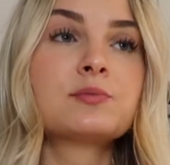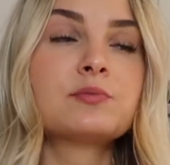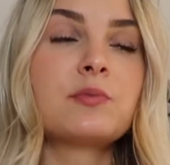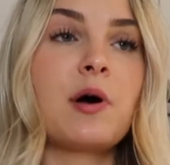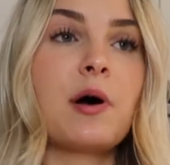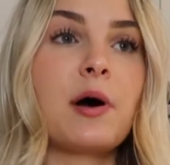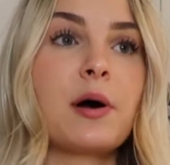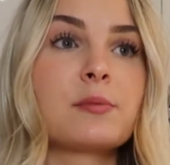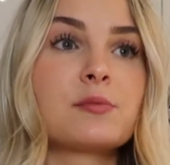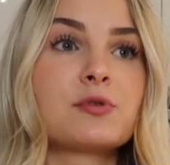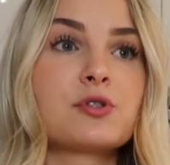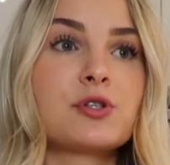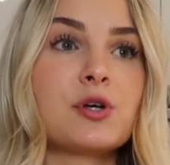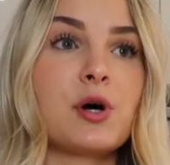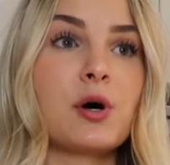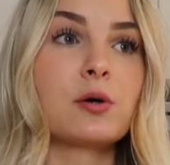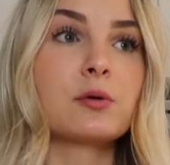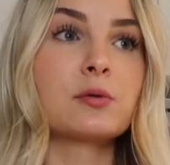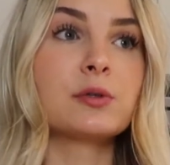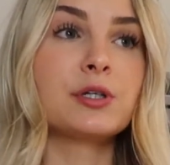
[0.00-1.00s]

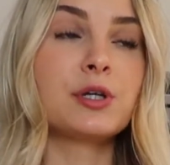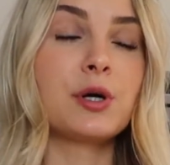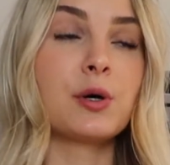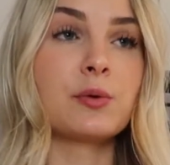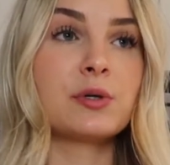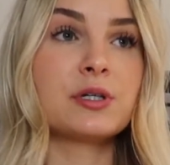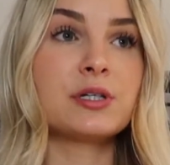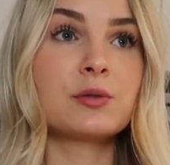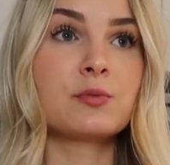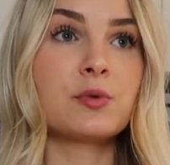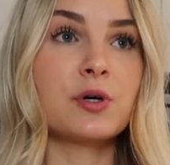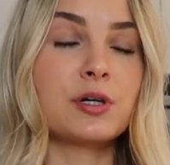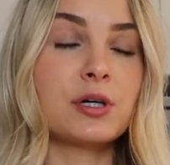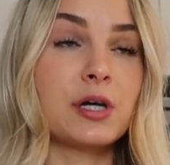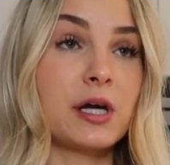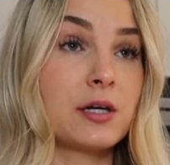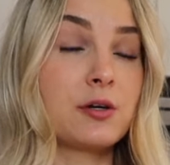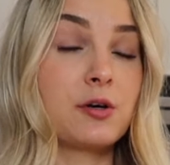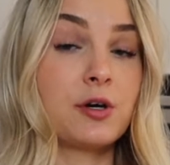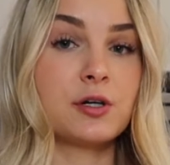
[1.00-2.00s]
So, you know, we didn't want to
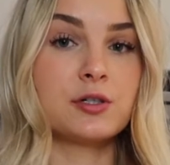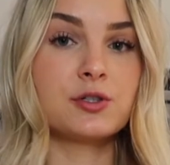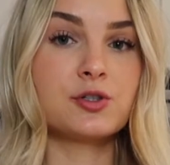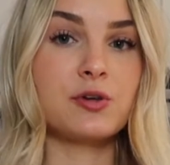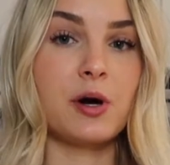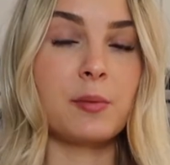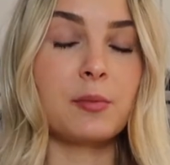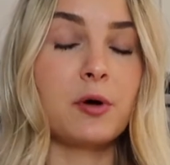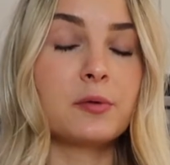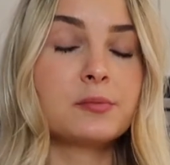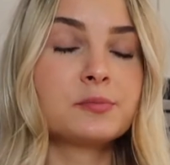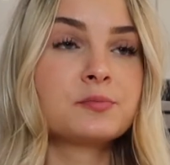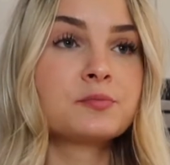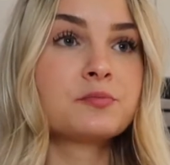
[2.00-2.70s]
get her in trouble.